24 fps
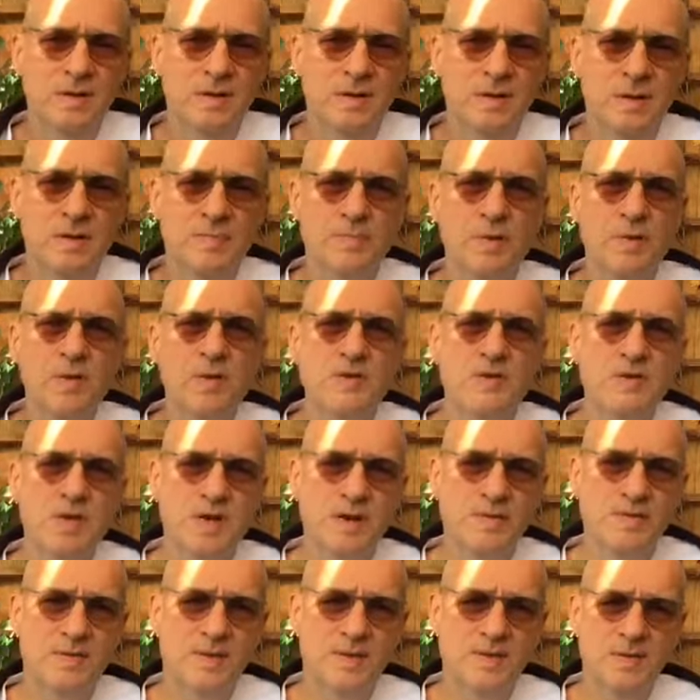
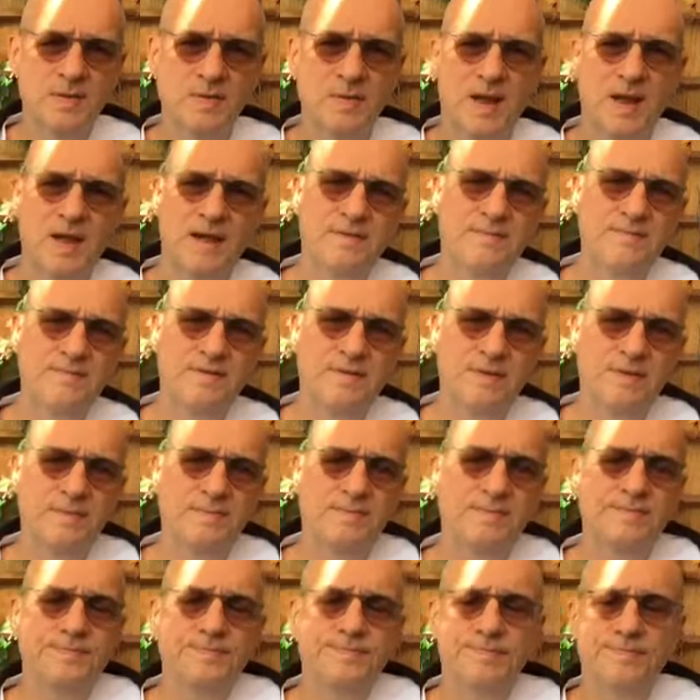appreciate that you have them?
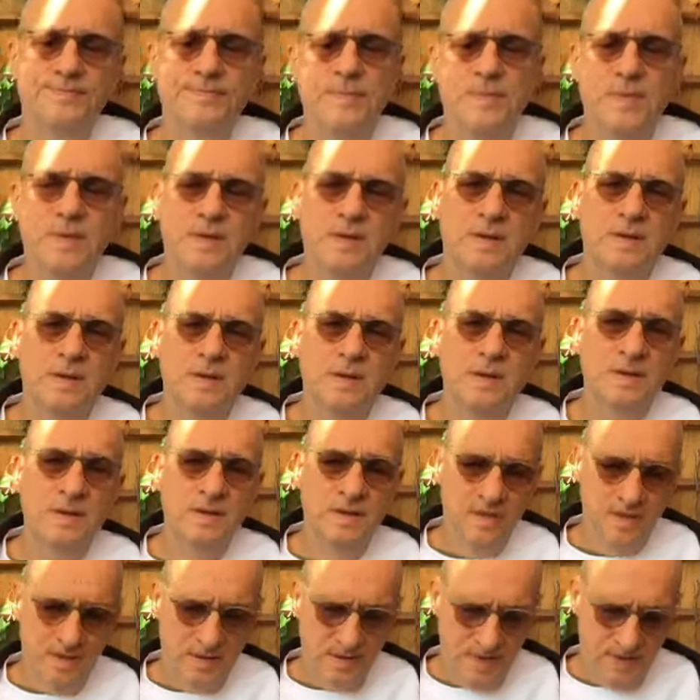
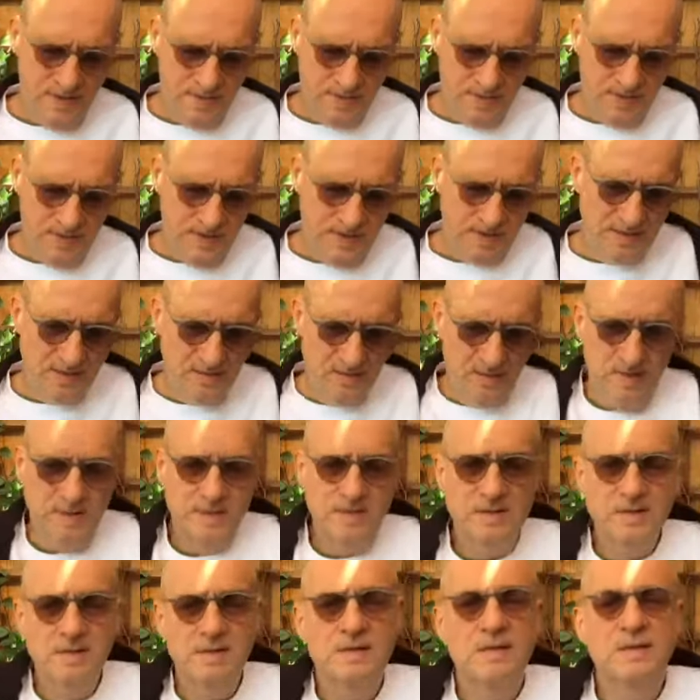And the next one
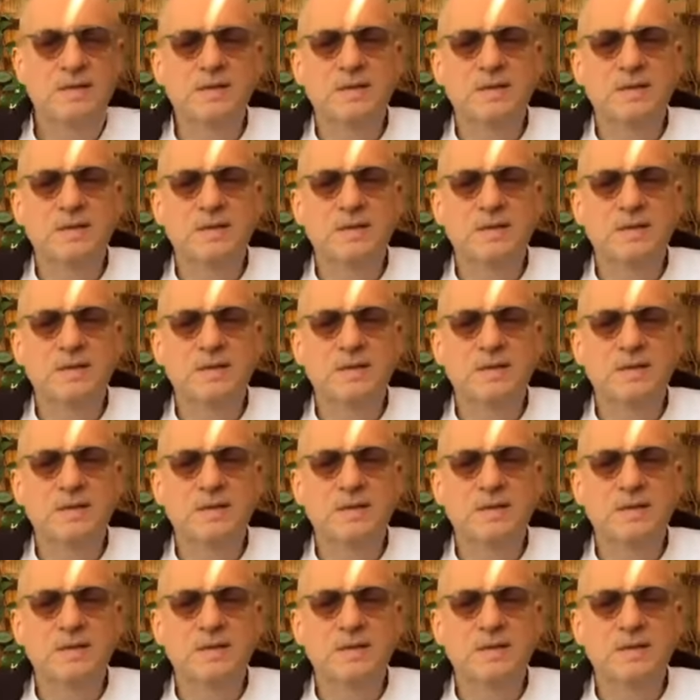is